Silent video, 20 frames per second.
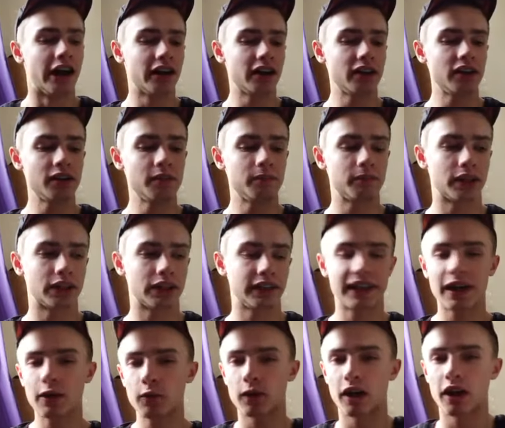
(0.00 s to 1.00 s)

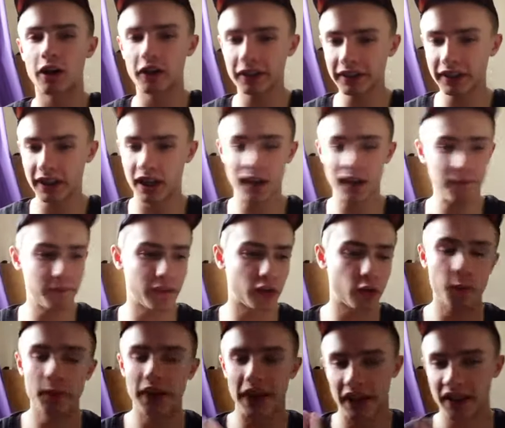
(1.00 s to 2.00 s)
Now I am
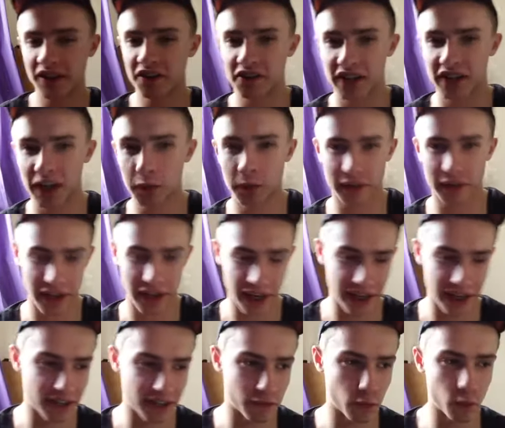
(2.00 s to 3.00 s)
doing English language
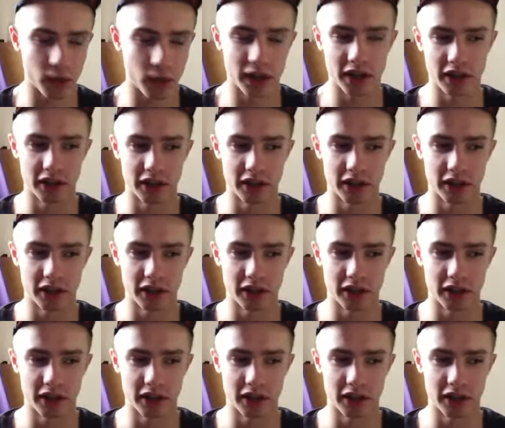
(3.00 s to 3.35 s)
A level.